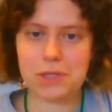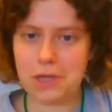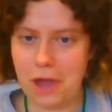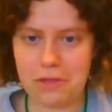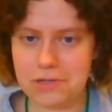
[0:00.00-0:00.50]
with
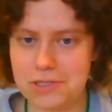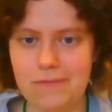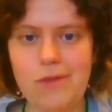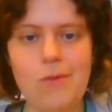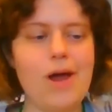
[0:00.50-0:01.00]
the colors
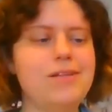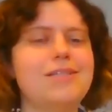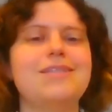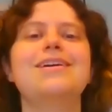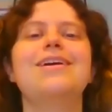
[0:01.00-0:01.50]
if you want.
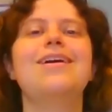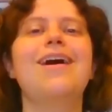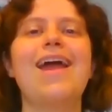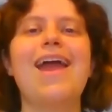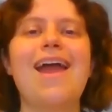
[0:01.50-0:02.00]

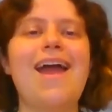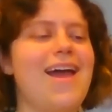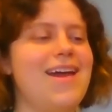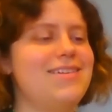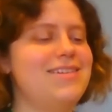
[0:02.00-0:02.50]

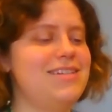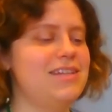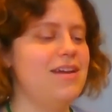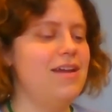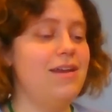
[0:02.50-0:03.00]
And
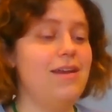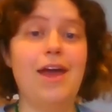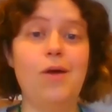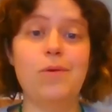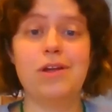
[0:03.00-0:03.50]

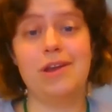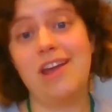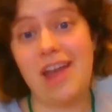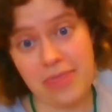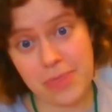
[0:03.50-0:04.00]
now we're going
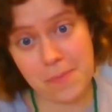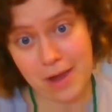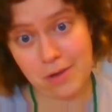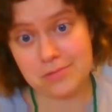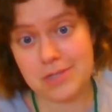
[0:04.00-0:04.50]
to cut them
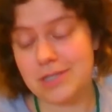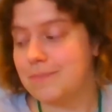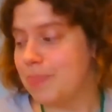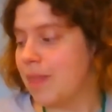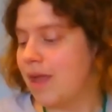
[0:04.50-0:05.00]
out.
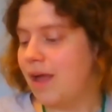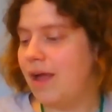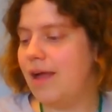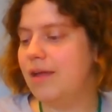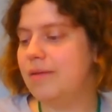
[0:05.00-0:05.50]

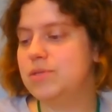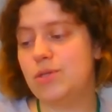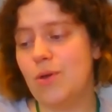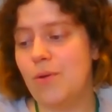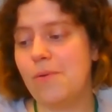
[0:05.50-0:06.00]

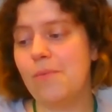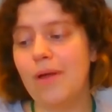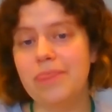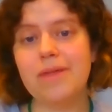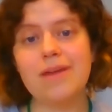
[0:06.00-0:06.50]
So
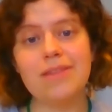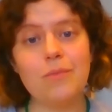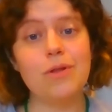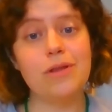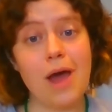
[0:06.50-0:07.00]
one thing
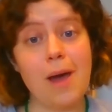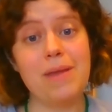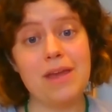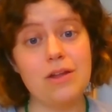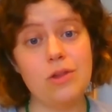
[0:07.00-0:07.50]
that will not
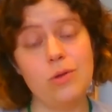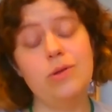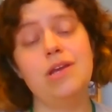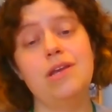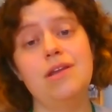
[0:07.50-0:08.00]
be
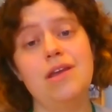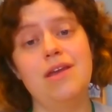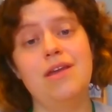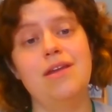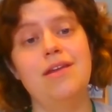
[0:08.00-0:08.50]
included
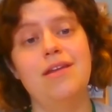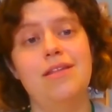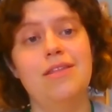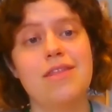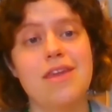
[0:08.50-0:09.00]
in
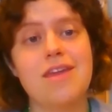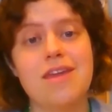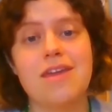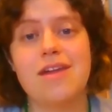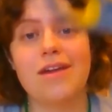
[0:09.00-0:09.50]

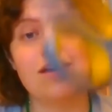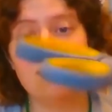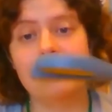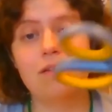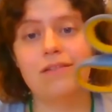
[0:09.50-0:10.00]
the
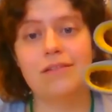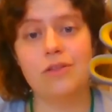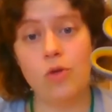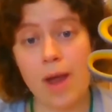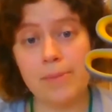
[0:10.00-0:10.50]

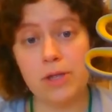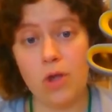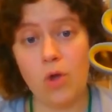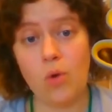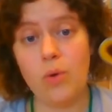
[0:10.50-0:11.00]
grab and
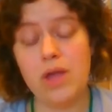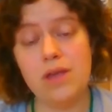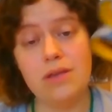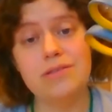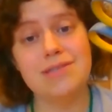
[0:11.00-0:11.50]
go
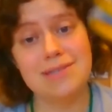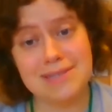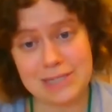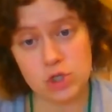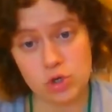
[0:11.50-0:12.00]
is
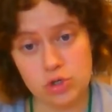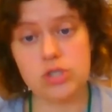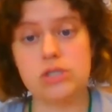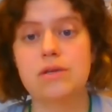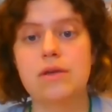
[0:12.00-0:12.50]

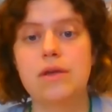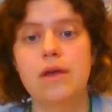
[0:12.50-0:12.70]
scissors.